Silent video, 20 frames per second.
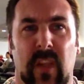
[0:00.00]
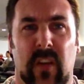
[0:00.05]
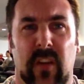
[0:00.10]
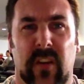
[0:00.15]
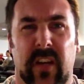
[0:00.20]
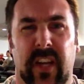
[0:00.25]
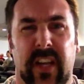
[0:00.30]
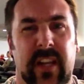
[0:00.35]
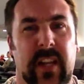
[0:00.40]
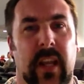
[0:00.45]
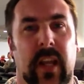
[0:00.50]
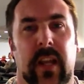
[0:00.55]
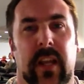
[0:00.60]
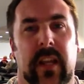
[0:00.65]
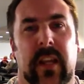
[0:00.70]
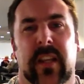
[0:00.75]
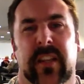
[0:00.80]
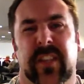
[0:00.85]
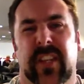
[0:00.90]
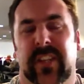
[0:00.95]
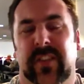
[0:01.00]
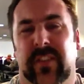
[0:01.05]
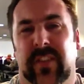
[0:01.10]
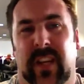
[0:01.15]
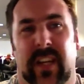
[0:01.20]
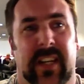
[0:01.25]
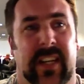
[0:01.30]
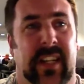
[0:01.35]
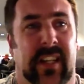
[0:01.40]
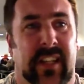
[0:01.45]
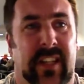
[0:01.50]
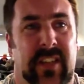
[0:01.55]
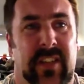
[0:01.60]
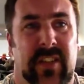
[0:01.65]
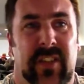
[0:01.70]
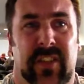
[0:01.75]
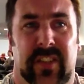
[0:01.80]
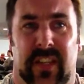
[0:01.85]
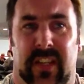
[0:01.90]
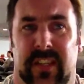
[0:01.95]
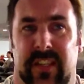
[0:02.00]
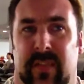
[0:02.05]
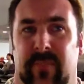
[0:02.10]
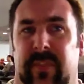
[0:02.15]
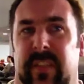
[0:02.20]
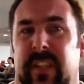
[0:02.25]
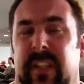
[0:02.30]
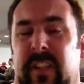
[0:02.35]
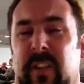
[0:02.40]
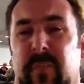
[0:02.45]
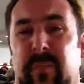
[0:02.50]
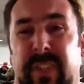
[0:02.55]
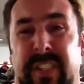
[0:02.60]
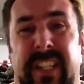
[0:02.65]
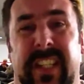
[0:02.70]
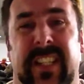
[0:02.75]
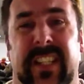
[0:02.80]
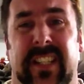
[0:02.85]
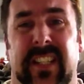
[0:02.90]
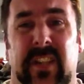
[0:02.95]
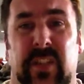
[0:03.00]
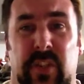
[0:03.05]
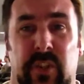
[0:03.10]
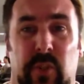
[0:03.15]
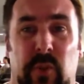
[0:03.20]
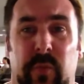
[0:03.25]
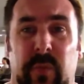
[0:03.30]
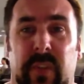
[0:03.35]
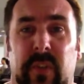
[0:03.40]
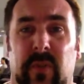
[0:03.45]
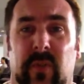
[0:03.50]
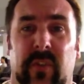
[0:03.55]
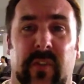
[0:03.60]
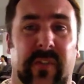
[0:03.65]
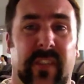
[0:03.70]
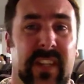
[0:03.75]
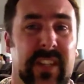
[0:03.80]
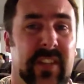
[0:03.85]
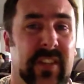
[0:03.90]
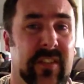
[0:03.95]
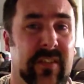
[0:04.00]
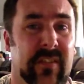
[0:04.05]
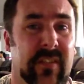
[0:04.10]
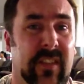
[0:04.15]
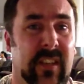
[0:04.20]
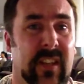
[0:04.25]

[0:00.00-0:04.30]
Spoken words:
And chances are, unless you say something particularly stupid or offensive,